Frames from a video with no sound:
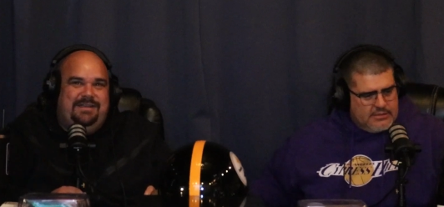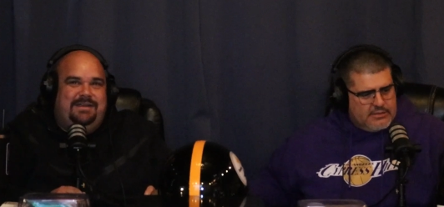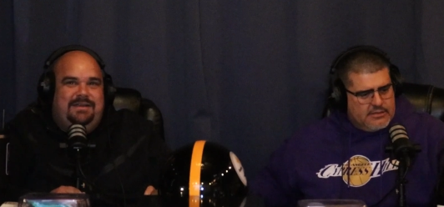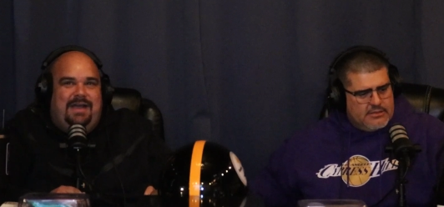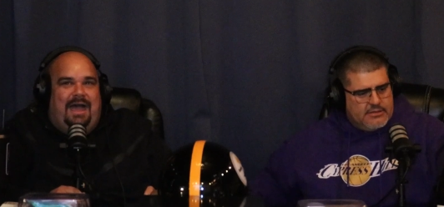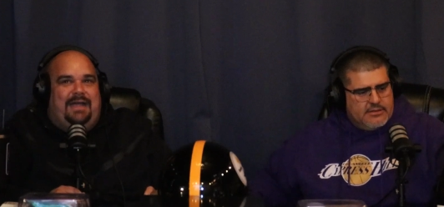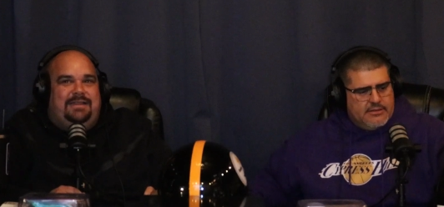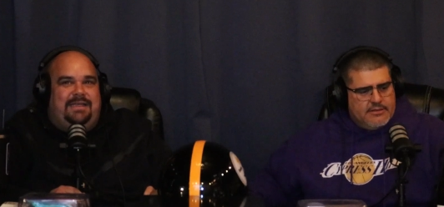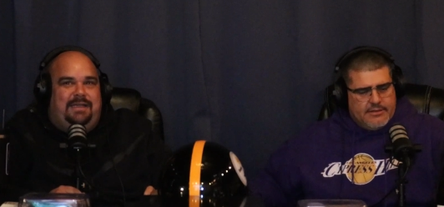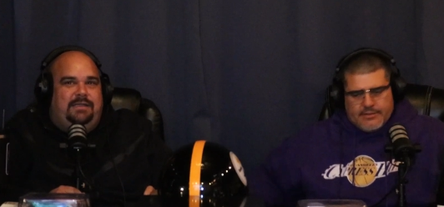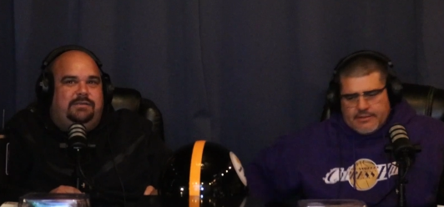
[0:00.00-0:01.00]
Speaker 1: I think
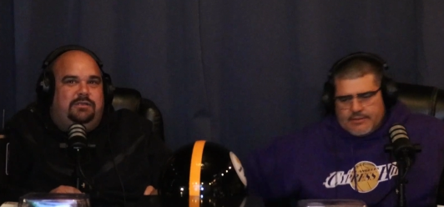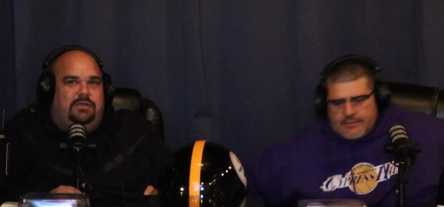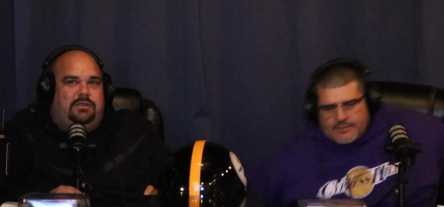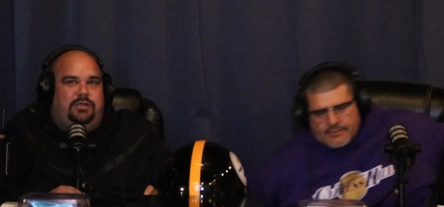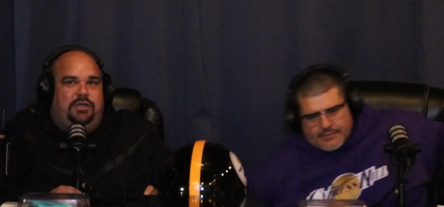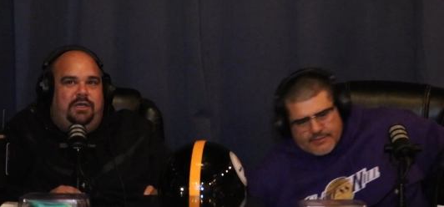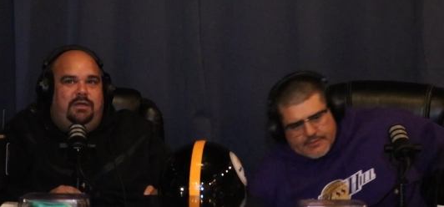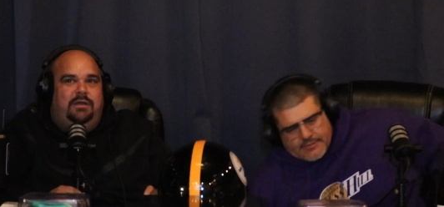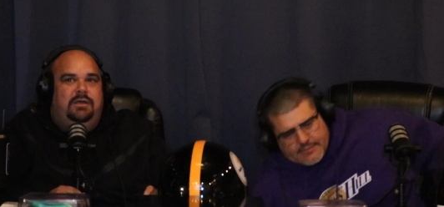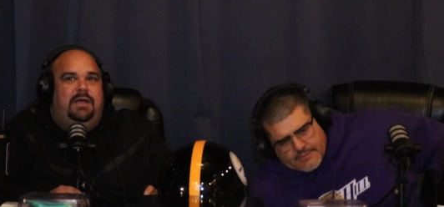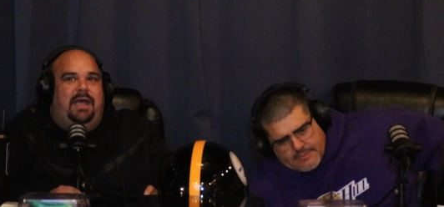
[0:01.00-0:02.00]
he's looked good,
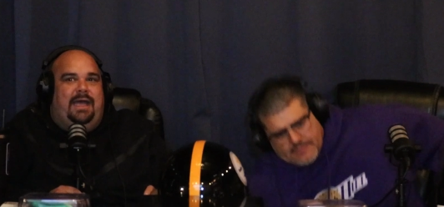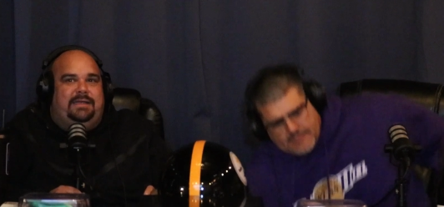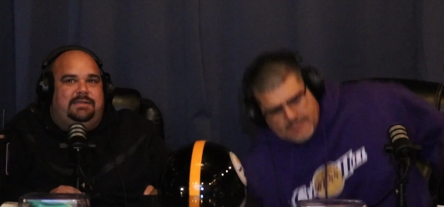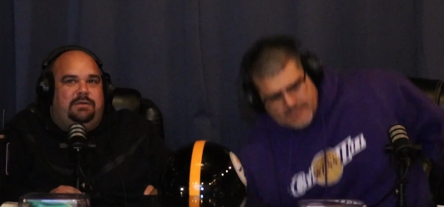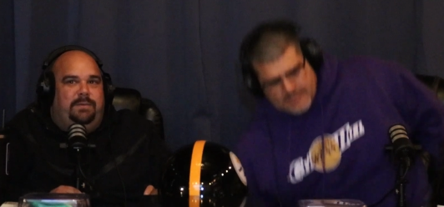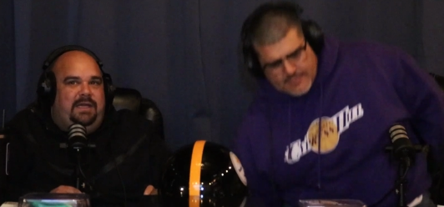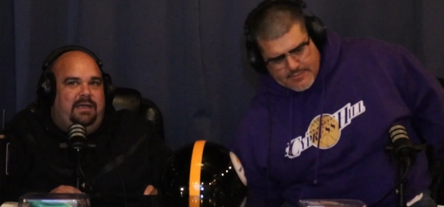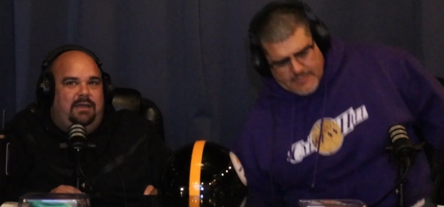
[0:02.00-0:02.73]
and to me.